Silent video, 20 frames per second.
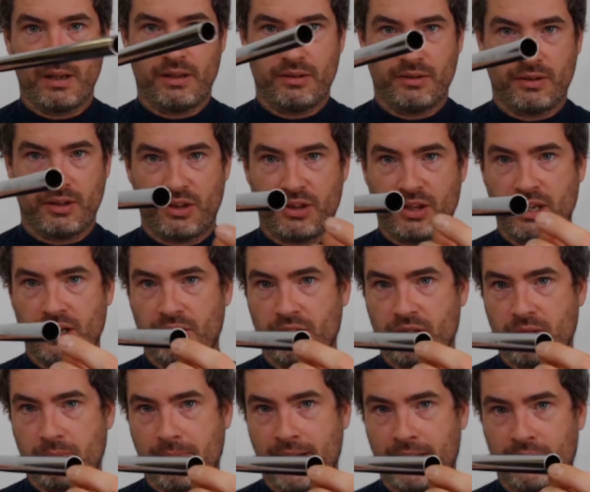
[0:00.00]
The thinner
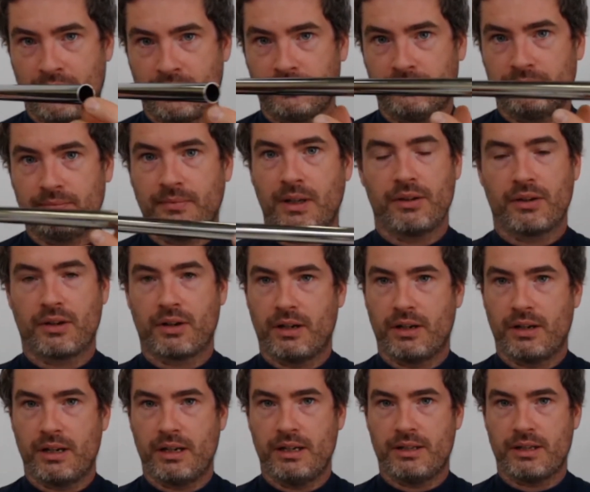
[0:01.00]
the better. You're going to
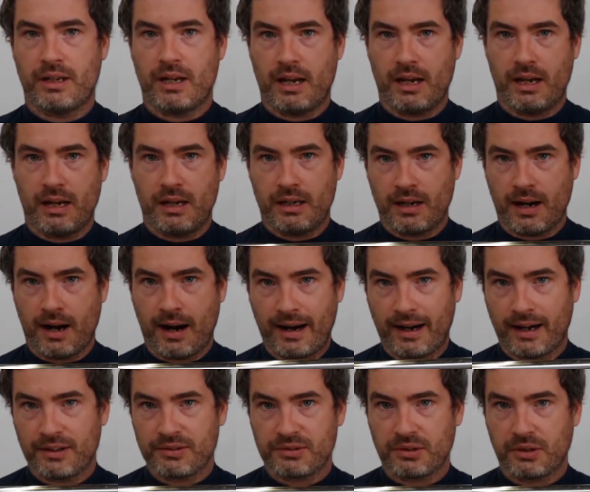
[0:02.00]
need a
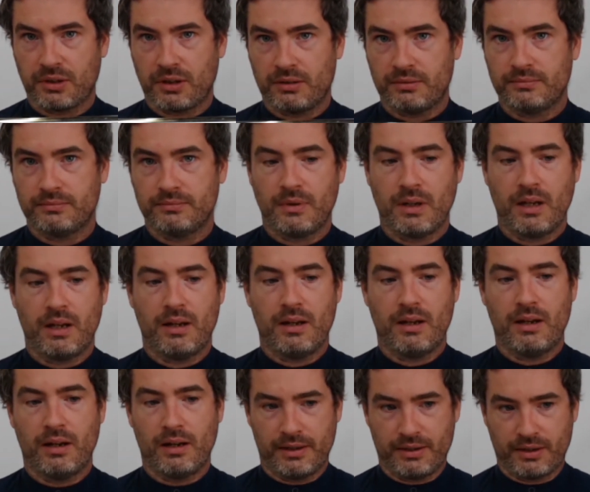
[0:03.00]
hacksaw,
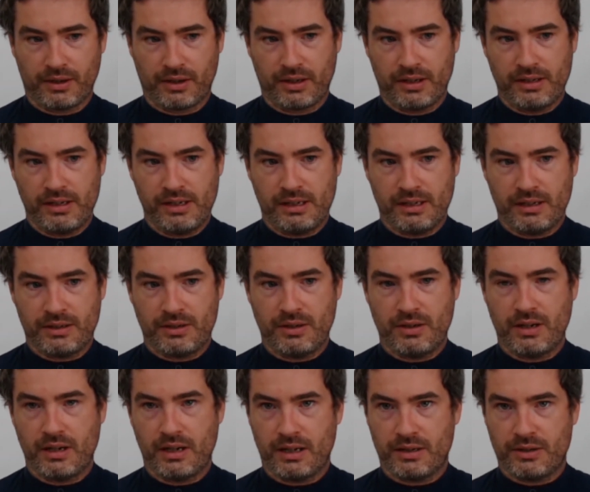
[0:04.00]
and you're going to need
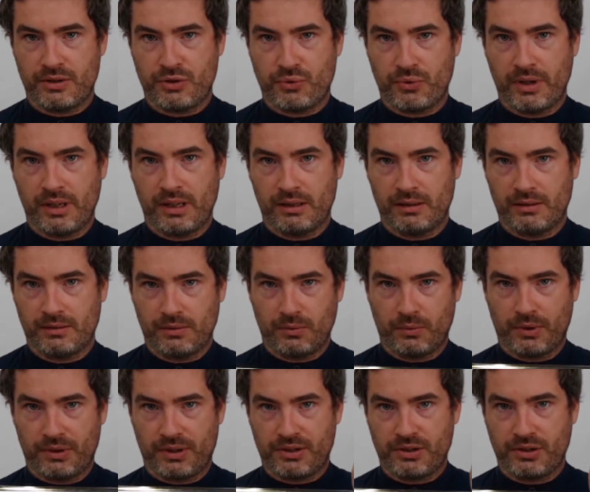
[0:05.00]
a drill
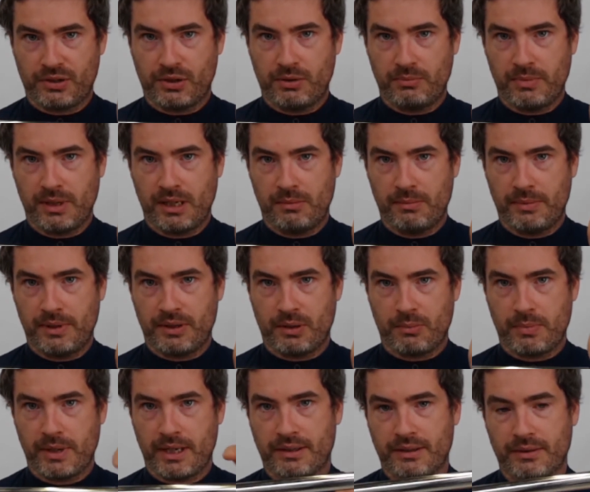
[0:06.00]
with a 2mm
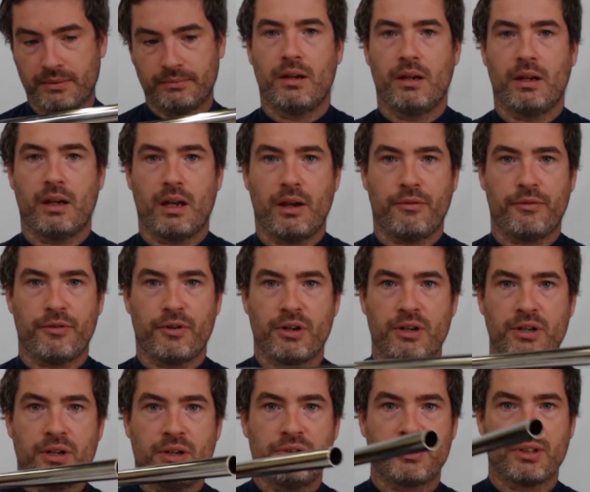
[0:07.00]
bit. If you're
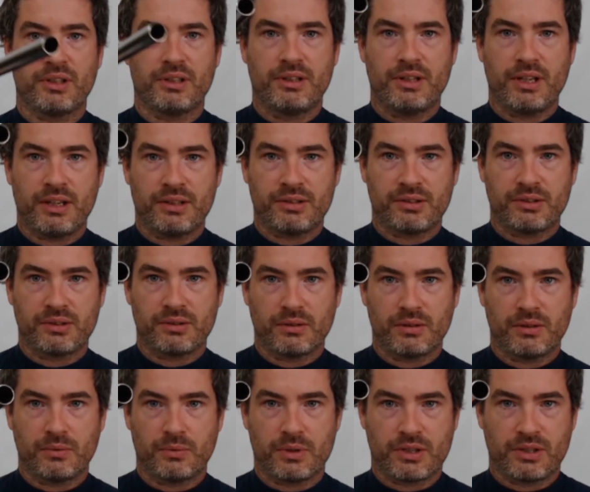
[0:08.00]
using this,
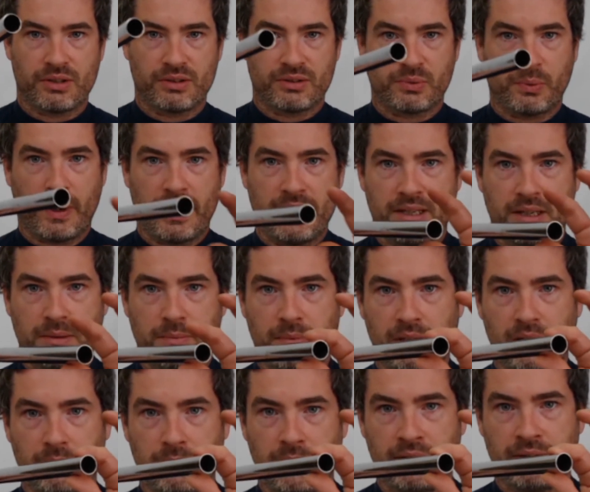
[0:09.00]
which is
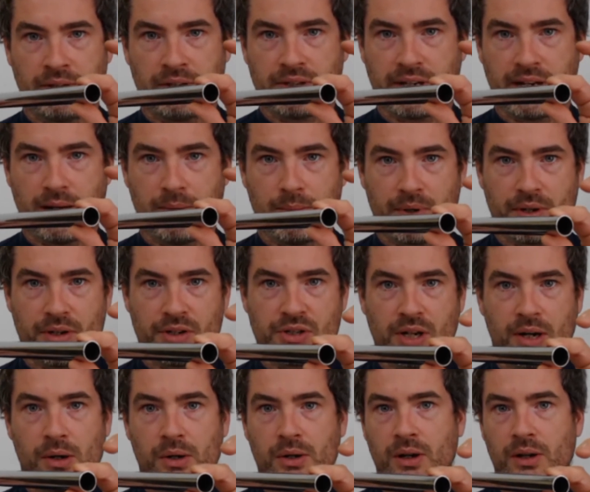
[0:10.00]
20mm diameter
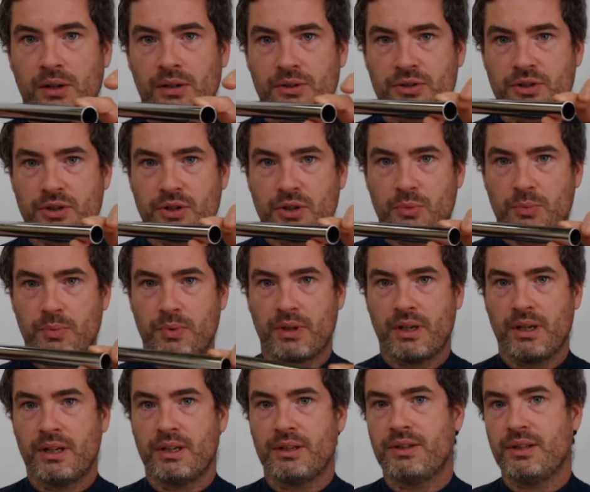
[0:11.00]
shower curtain tube,
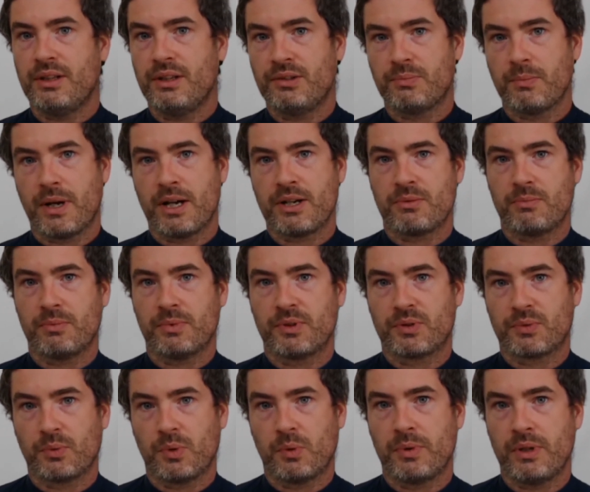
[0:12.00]
these
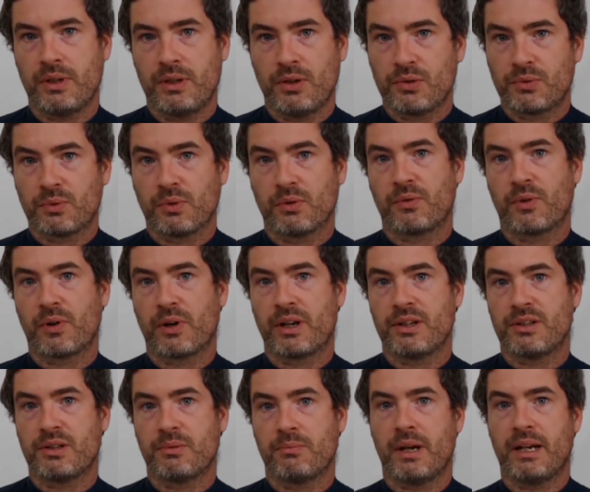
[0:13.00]
measurements will be useful for you
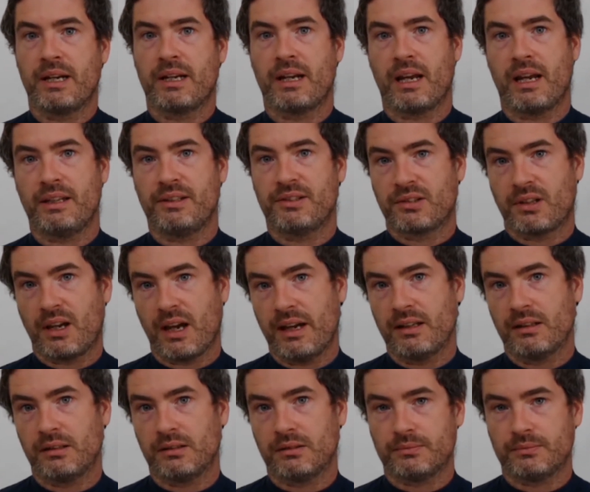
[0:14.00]
to make a scale.